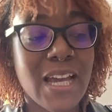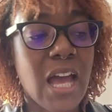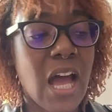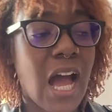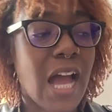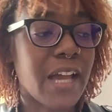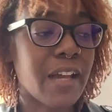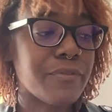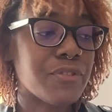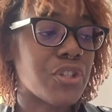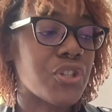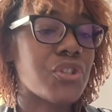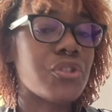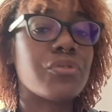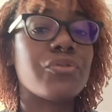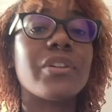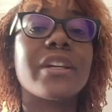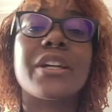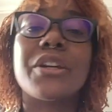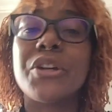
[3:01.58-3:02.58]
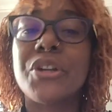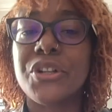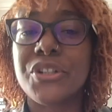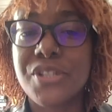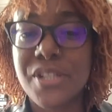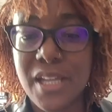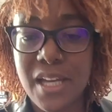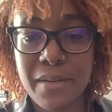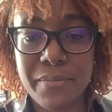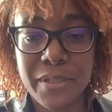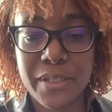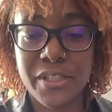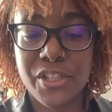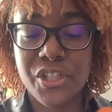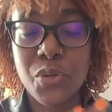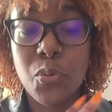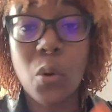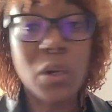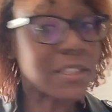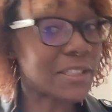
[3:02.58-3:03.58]
I have to trick her to come in.
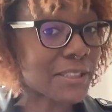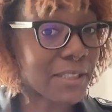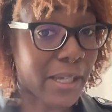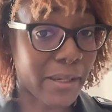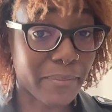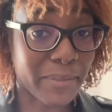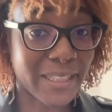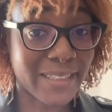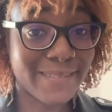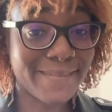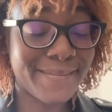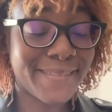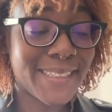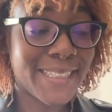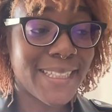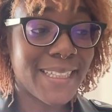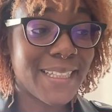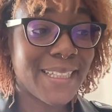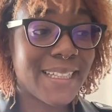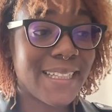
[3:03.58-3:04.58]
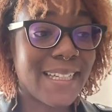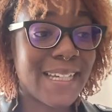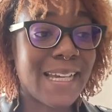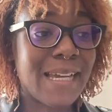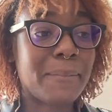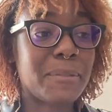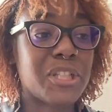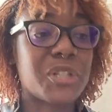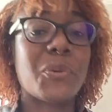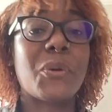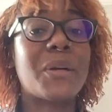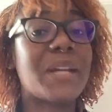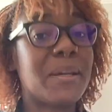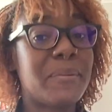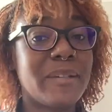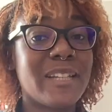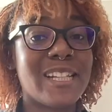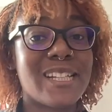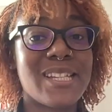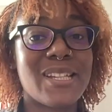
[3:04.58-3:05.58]
She wants to come in, but she won't come
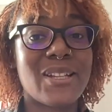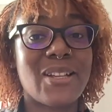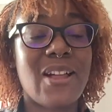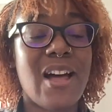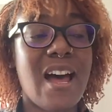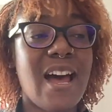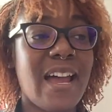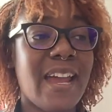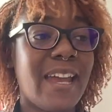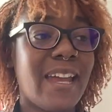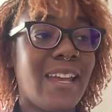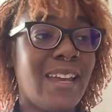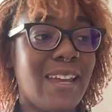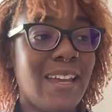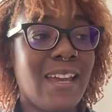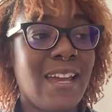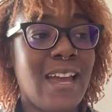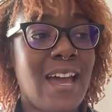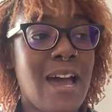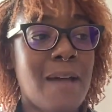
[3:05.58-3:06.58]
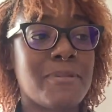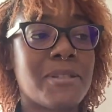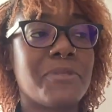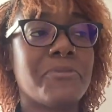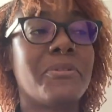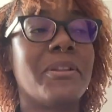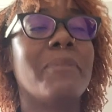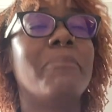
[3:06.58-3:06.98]
in until I absolutely